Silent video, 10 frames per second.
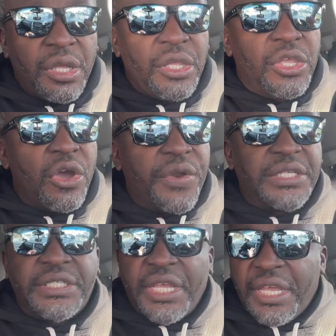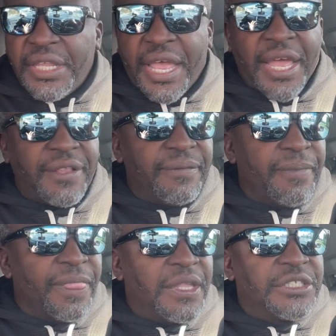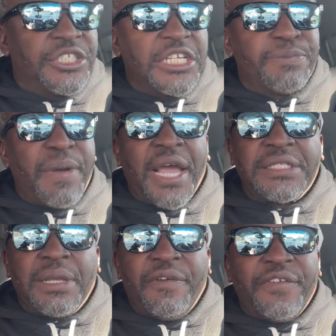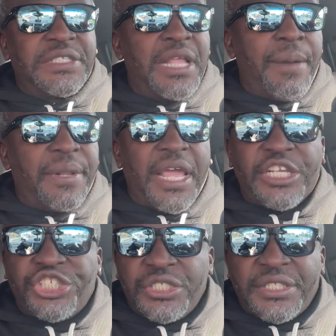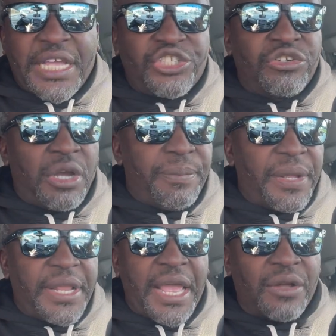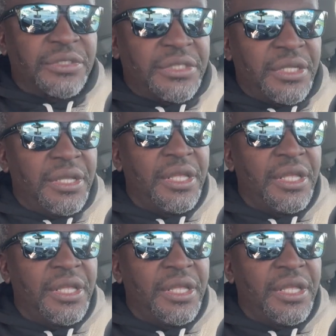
You already see that just by some of his nominations that Trump announced,